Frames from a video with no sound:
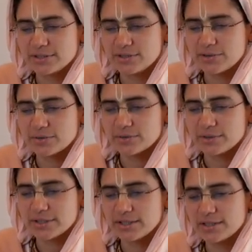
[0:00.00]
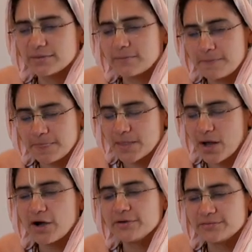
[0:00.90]
in a
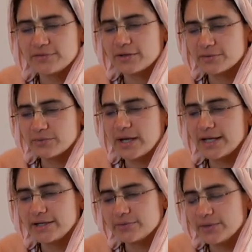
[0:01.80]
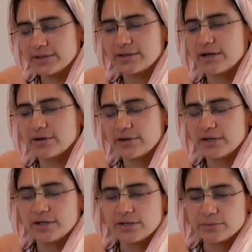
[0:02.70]
heartfelt way, with their
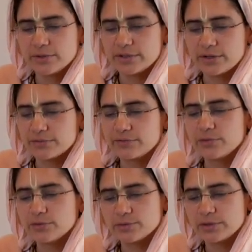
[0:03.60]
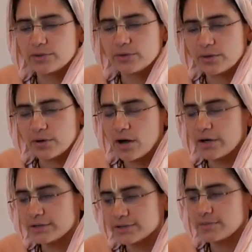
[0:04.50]
full
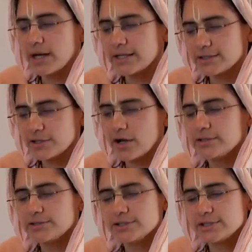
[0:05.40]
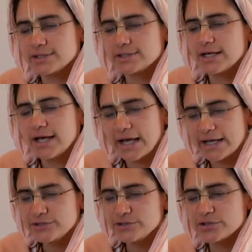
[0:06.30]
heart, mind, consciousness,
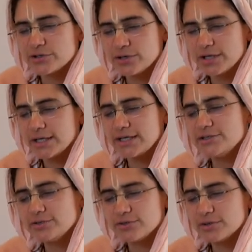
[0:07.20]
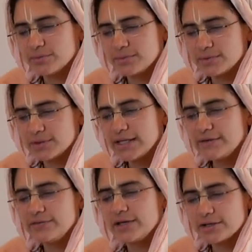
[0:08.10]
enter into the
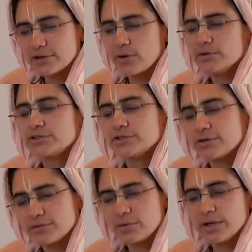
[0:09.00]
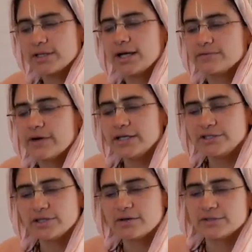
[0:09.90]
living culture of what that
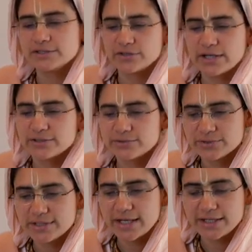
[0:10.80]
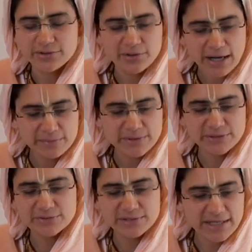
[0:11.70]
Vaishnava is trying to say. They're happy
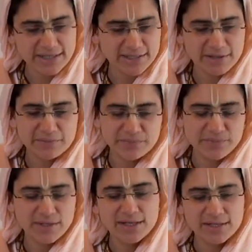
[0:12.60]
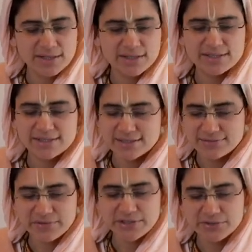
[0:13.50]
to take this
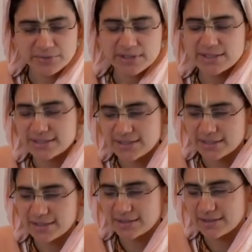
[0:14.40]
is ritualistic